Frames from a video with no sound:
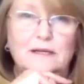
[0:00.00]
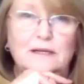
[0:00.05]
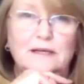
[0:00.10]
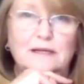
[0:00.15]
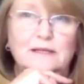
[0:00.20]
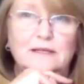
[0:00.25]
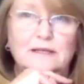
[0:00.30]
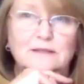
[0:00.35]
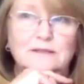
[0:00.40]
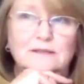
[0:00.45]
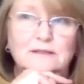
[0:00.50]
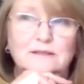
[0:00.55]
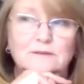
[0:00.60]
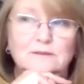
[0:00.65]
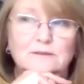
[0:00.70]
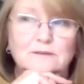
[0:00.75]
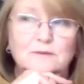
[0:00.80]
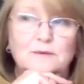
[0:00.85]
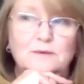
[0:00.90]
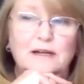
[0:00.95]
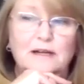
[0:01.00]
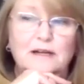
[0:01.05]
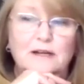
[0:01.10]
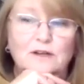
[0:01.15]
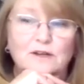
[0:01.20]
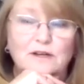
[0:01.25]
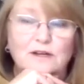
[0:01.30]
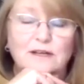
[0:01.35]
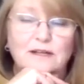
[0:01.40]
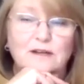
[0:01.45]
And when I
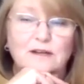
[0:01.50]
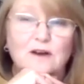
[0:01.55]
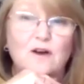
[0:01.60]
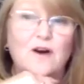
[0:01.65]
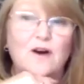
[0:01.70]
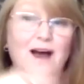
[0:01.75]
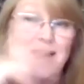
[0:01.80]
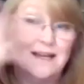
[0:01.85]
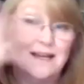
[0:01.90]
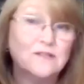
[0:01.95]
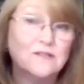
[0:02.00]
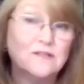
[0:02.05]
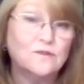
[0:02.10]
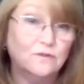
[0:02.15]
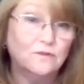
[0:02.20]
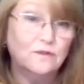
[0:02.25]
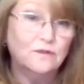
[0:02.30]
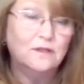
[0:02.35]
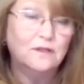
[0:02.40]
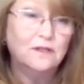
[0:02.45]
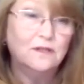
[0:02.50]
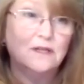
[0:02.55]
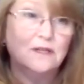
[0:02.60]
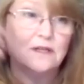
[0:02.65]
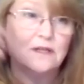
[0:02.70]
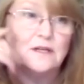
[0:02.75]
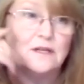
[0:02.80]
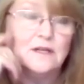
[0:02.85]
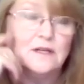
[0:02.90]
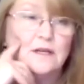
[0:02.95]
look at our high school
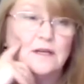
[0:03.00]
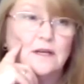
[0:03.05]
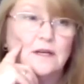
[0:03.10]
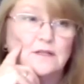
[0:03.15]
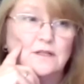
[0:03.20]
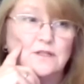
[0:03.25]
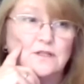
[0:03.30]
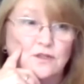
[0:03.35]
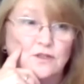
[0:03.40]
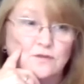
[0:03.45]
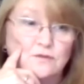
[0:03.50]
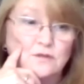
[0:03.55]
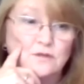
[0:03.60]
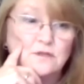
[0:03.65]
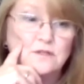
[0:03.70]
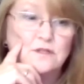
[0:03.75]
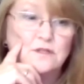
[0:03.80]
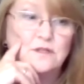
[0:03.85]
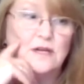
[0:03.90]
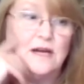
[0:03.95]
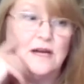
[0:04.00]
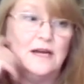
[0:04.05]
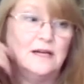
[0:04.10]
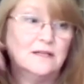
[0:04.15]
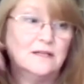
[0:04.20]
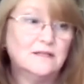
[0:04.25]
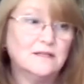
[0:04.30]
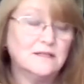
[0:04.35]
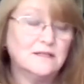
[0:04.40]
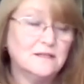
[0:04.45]
students
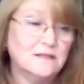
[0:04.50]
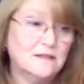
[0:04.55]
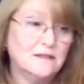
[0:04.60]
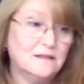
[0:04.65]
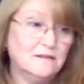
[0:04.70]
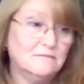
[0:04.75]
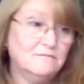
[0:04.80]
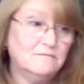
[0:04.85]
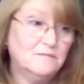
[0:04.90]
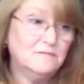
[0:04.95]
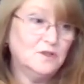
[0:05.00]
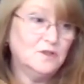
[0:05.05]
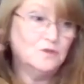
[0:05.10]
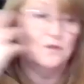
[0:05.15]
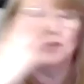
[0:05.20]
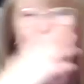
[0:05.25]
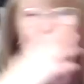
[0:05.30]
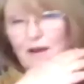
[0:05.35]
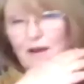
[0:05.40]
and you know the rate of